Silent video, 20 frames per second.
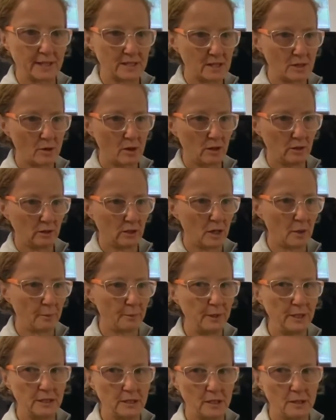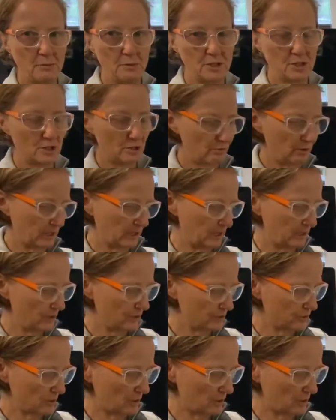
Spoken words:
So I'll print the image directly onto